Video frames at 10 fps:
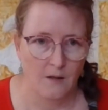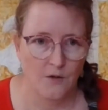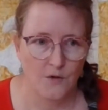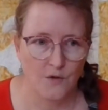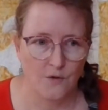
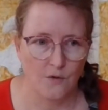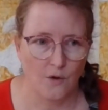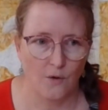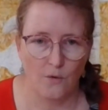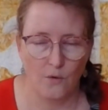
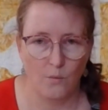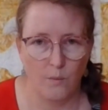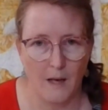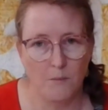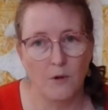So
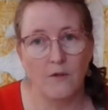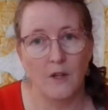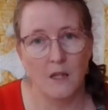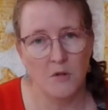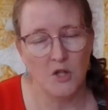by
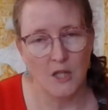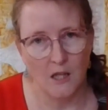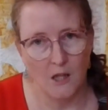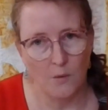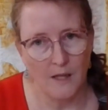moving the
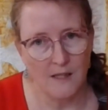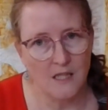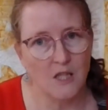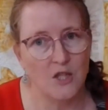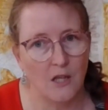machine, you are
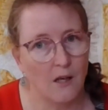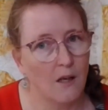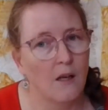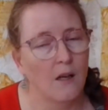stitching